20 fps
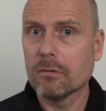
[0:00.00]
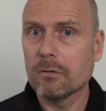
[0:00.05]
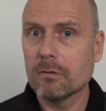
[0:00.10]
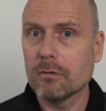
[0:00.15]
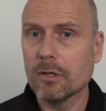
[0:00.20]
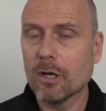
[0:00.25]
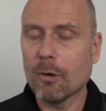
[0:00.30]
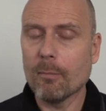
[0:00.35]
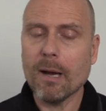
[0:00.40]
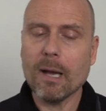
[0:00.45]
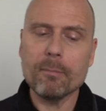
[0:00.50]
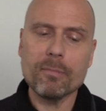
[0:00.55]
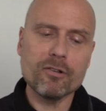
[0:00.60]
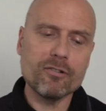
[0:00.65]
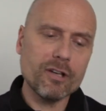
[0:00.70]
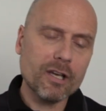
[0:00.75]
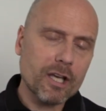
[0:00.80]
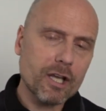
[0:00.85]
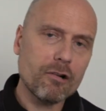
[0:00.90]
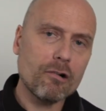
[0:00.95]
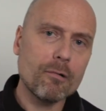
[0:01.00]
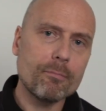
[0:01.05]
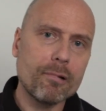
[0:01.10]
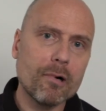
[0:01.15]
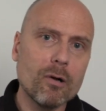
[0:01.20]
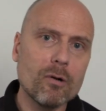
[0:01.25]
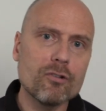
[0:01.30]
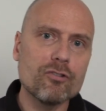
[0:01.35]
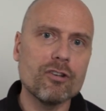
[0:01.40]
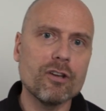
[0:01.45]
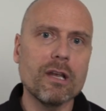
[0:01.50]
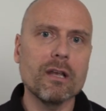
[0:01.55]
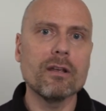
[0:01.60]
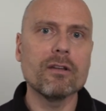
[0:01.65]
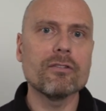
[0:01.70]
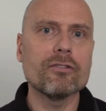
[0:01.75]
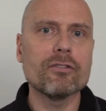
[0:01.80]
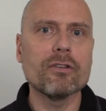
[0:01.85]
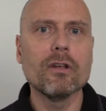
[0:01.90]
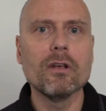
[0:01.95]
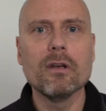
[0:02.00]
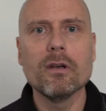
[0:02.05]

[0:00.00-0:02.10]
You know, my particular approach is,